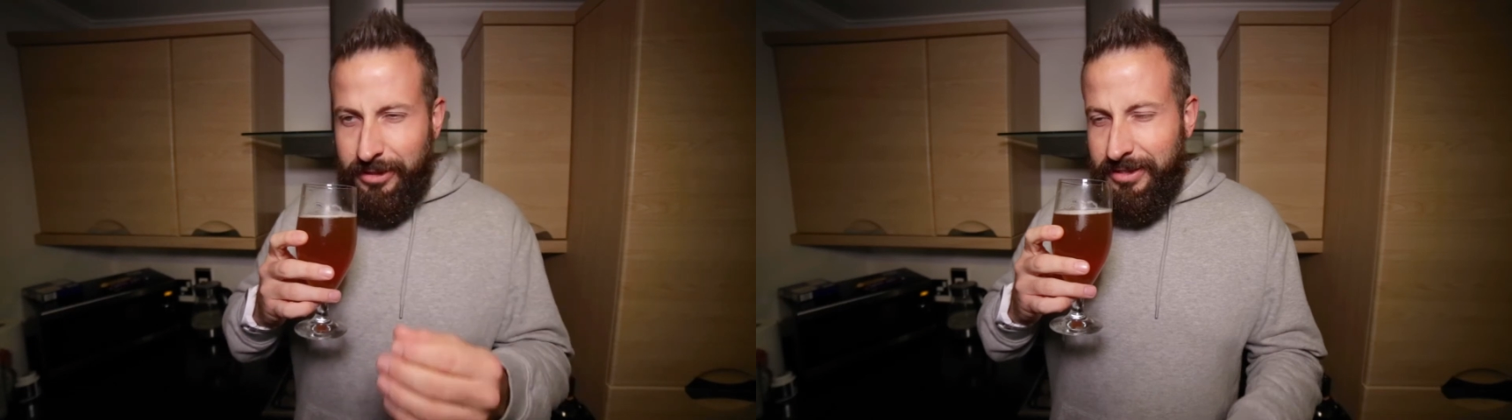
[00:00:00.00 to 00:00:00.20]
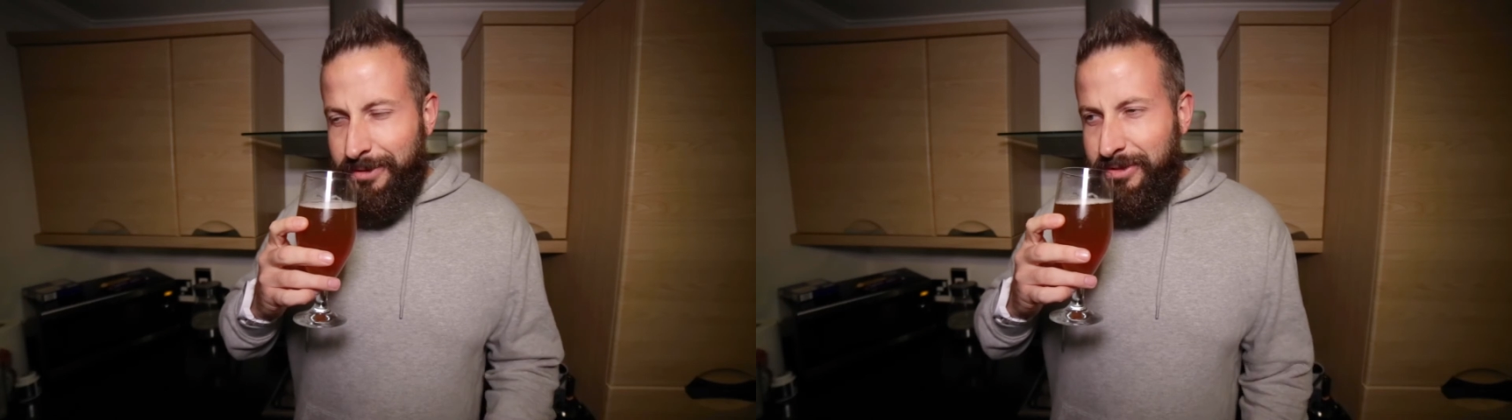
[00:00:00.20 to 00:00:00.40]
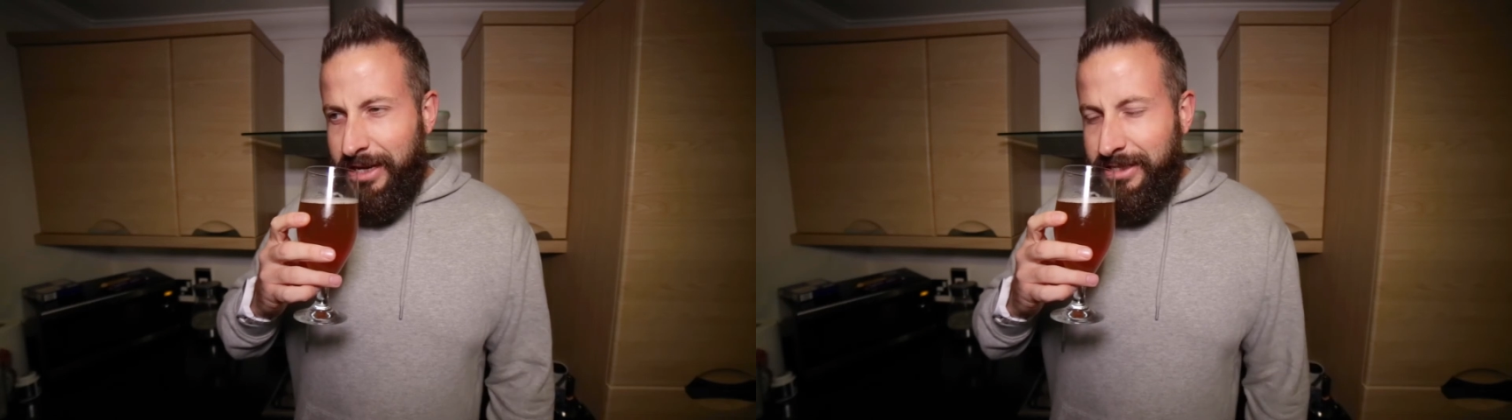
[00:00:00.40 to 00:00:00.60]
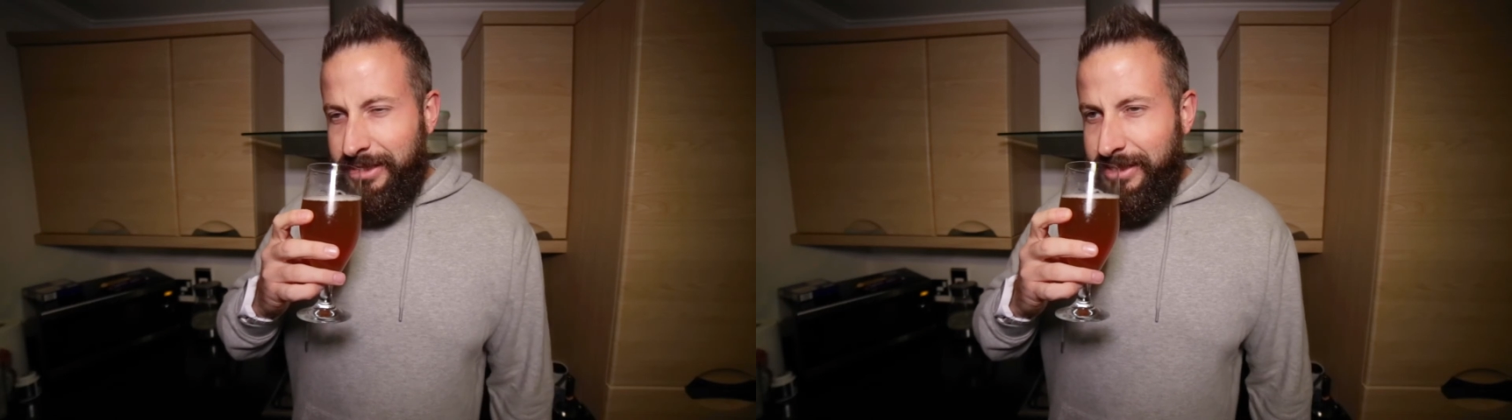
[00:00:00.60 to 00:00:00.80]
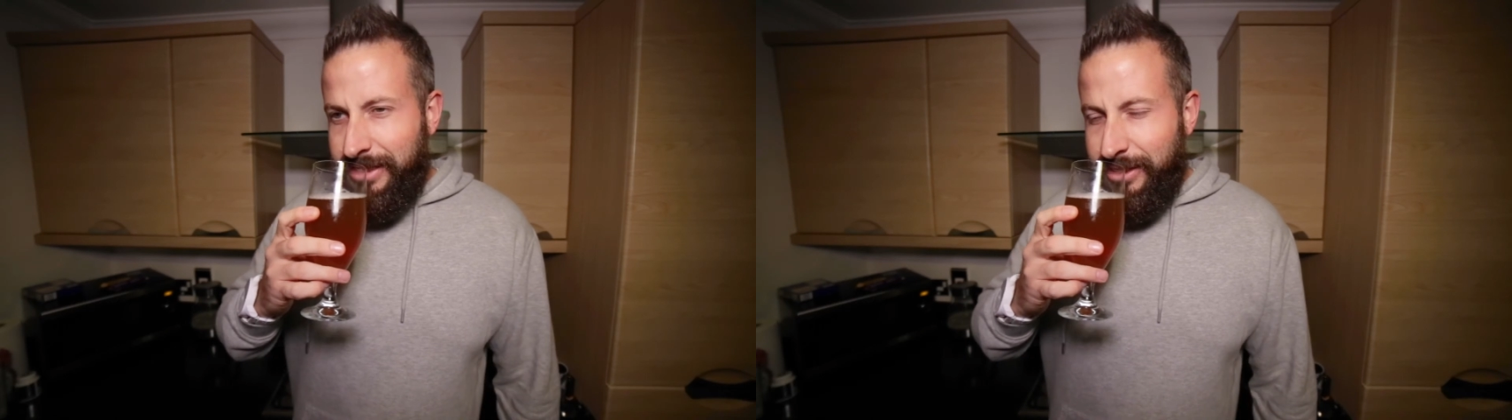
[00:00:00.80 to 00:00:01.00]
keep
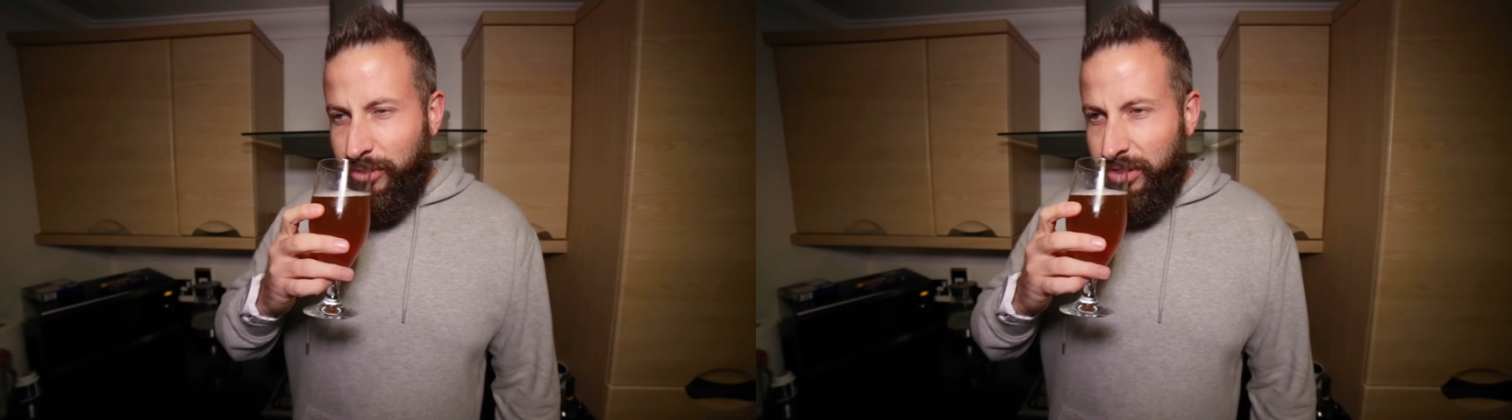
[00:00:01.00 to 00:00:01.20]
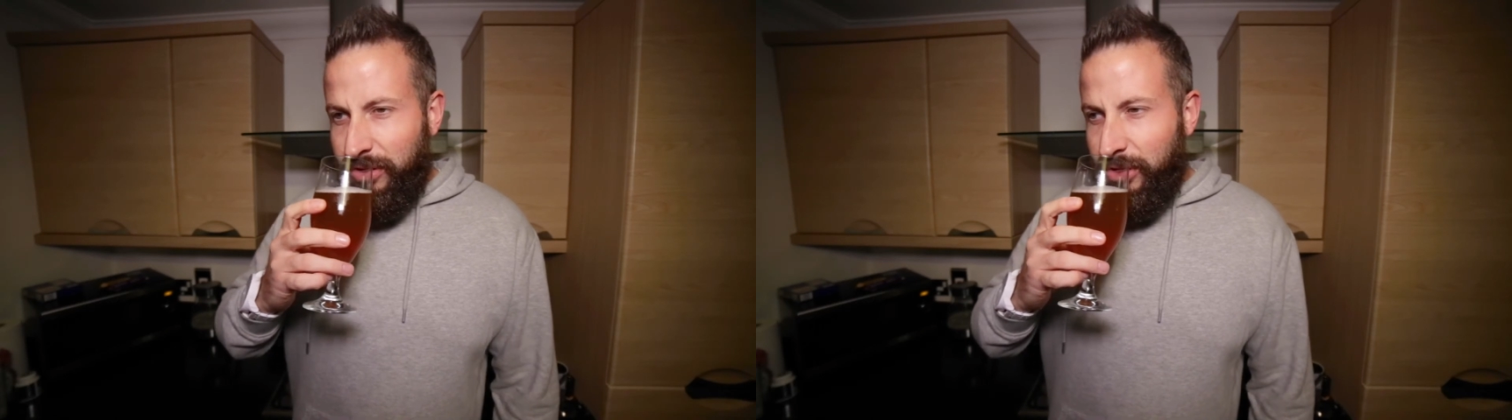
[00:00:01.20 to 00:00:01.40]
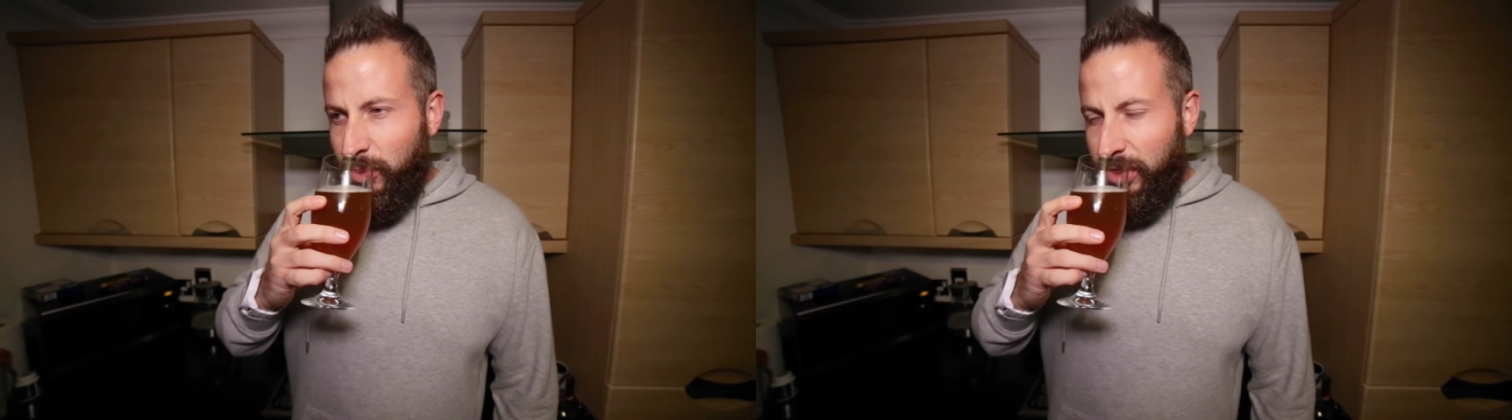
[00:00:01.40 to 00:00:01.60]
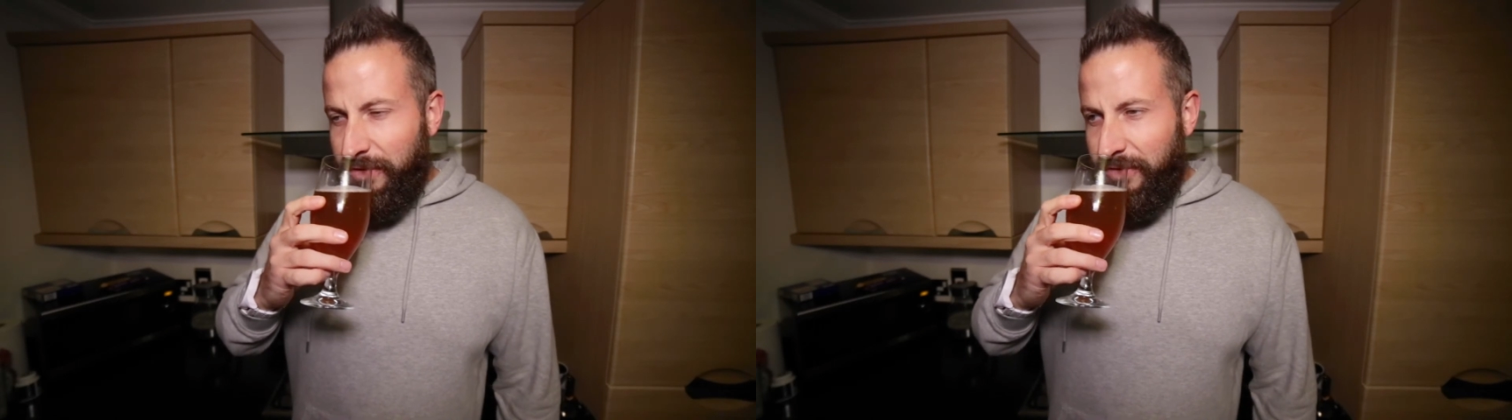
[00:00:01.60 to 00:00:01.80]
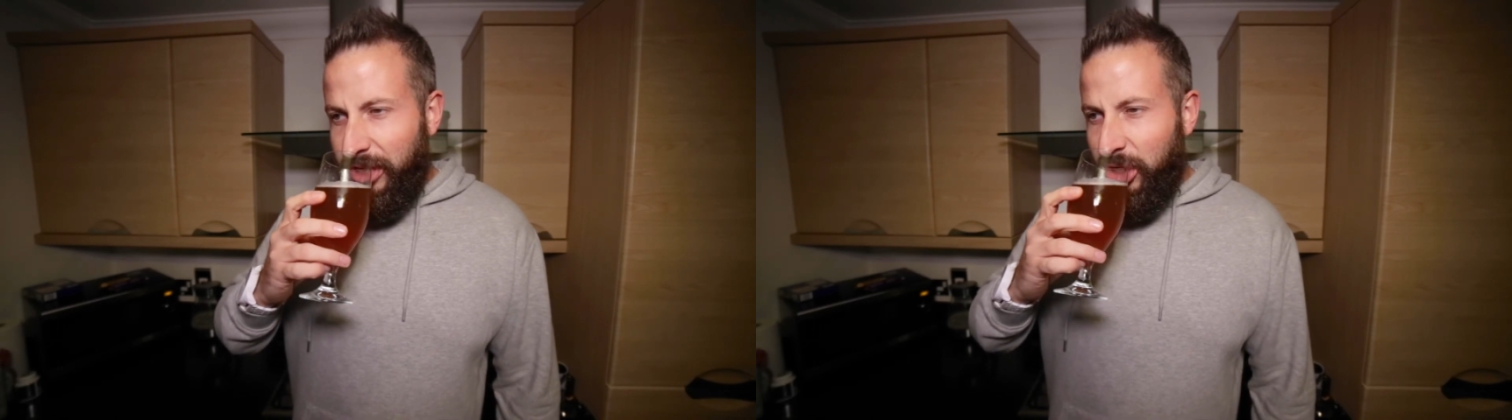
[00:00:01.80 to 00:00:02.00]
tasting it to see what
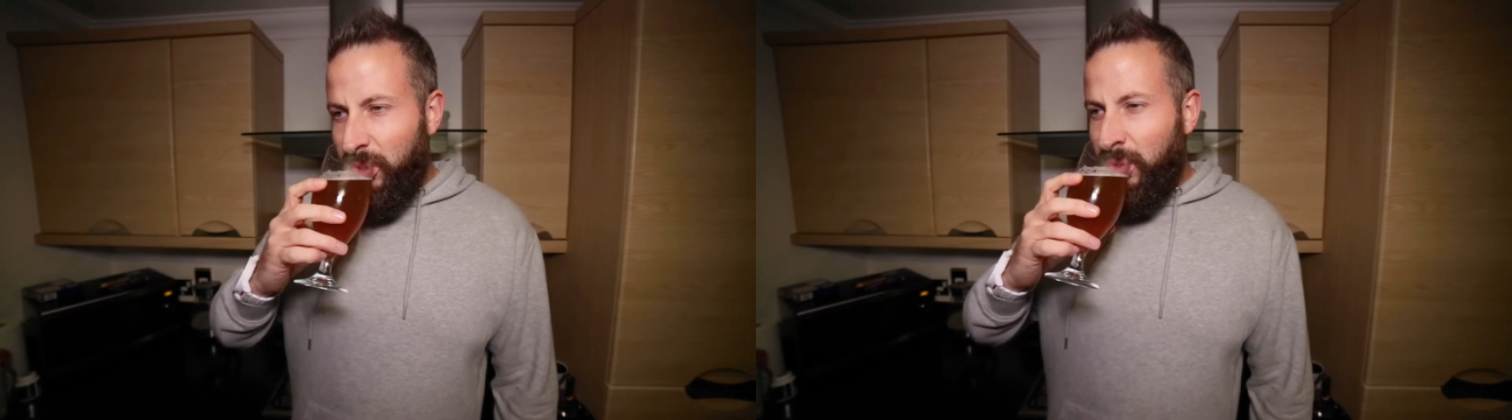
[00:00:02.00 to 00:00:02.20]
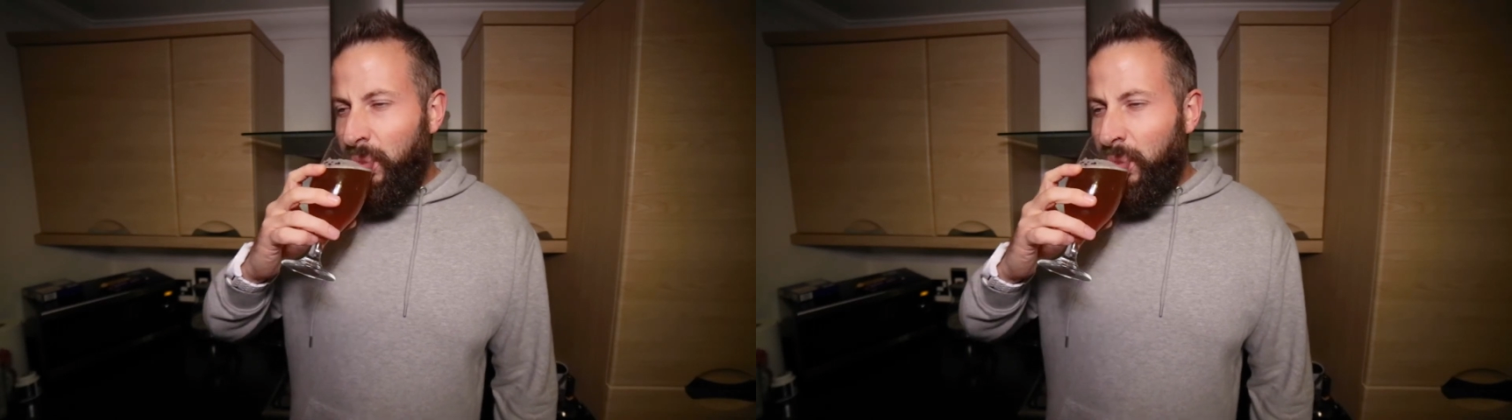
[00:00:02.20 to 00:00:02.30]
you're feeling.